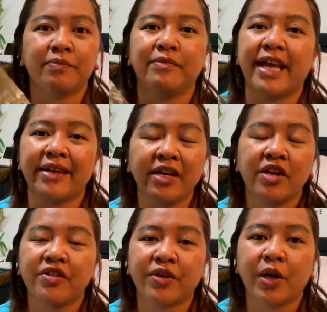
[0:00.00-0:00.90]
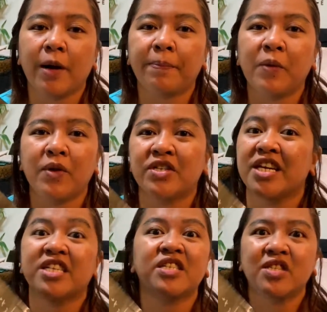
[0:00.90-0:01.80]
getting another copy which
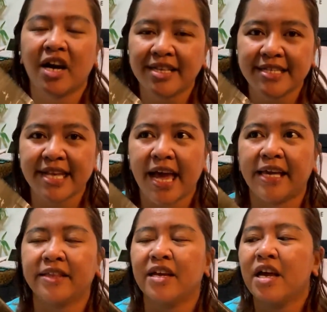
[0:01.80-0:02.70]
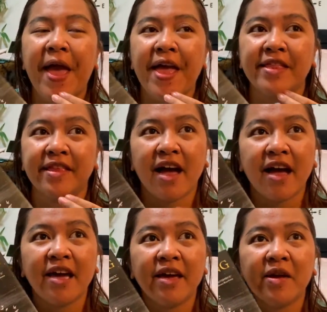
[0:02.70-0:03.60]
is not signed, and
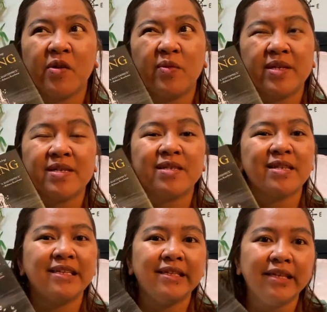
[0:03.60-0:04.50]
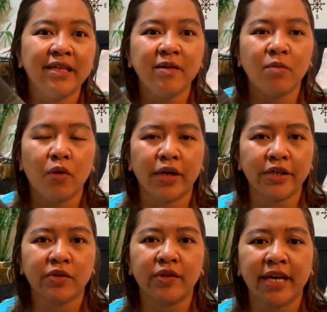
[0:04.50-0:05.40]
I was leaning more
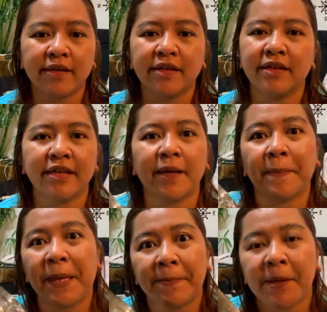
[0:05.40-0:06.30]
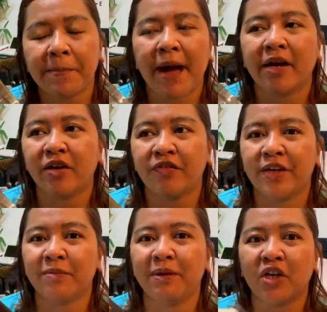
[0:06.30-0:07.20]
into getting like a paperback of
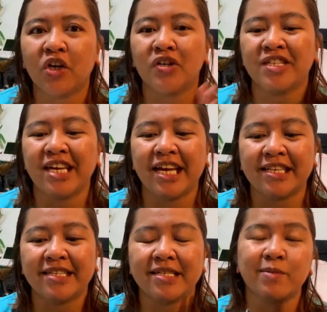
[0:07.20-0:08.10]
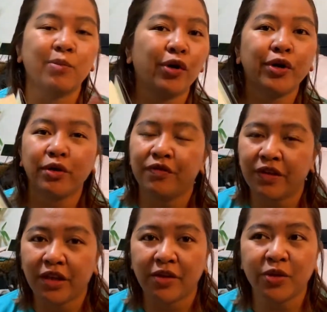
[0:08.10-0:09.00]
it because it's more
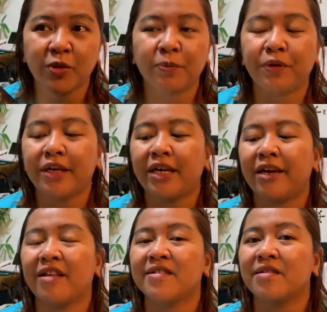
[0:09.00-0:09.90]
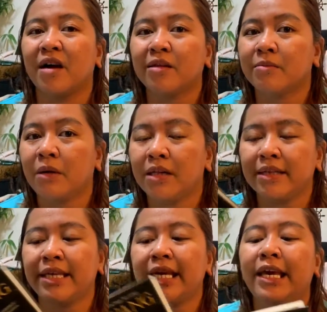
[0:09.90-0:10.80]
convenient to bring, it's not
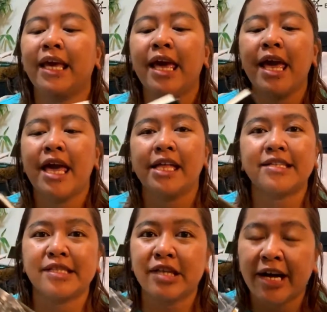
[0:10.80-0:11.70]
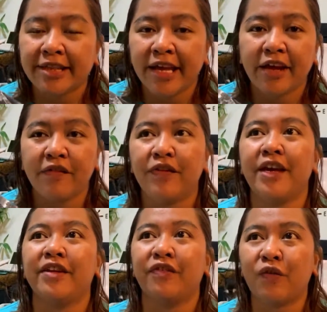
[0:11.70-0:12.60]
bulky, it's not heavy,
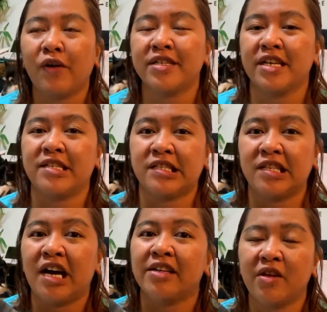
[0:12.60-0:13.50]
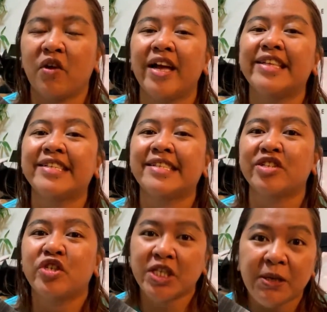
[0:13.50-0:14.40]
and of course it's not, it's
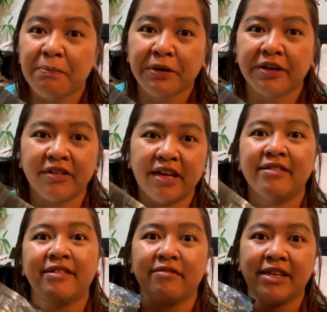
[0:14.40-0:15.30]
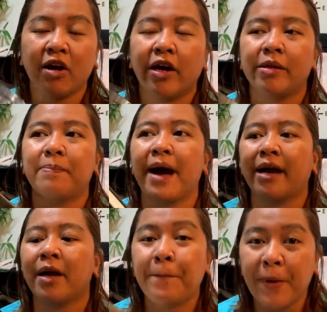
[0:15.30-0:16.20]
cheaper than the hardback.
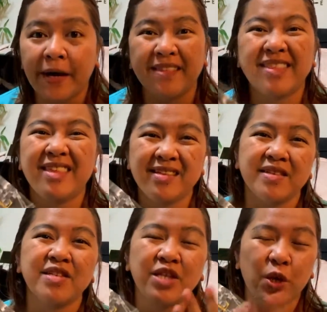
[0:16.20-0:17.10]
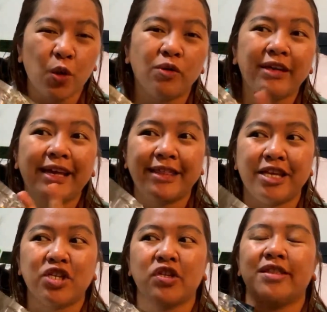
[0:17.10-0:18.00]
But this is the only
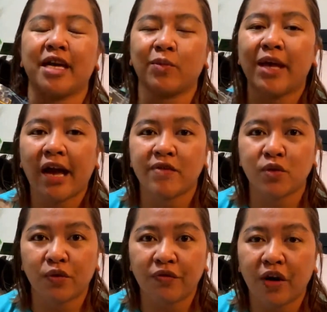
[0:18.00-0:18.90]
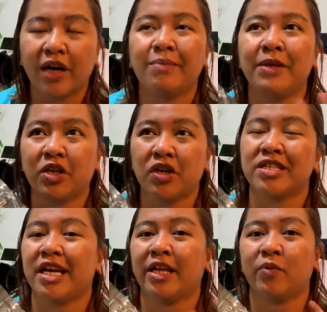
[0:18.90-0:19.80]
edition that we have so far
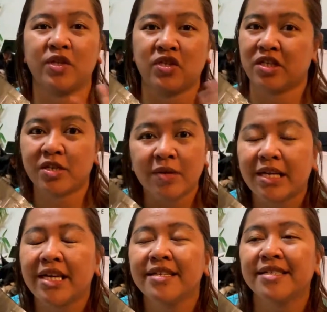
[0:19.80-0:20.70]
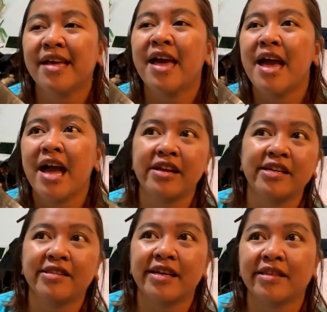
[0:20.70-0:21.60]
because it was just released, and
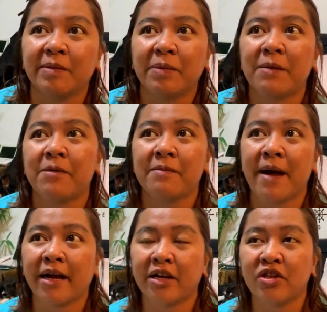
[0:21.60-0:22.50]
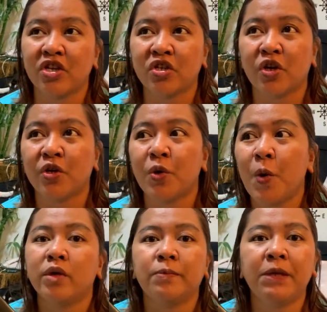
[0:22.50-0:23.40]
I think the paperback edition
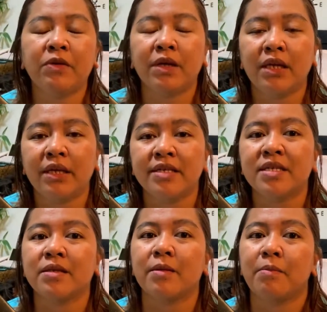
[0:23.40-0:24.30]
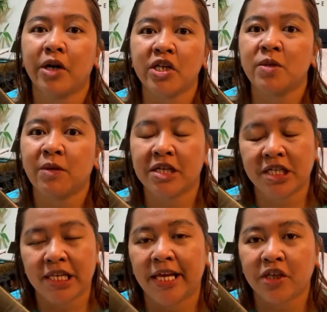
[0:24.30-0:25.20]
would be released much
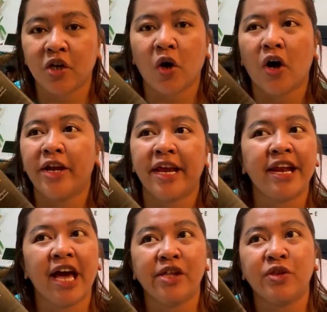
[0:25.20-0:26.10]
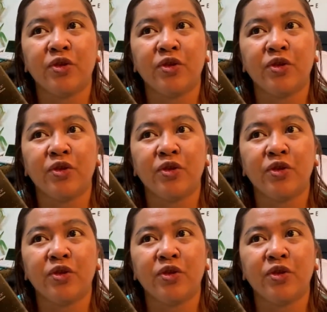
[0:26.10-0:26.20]
later on, and I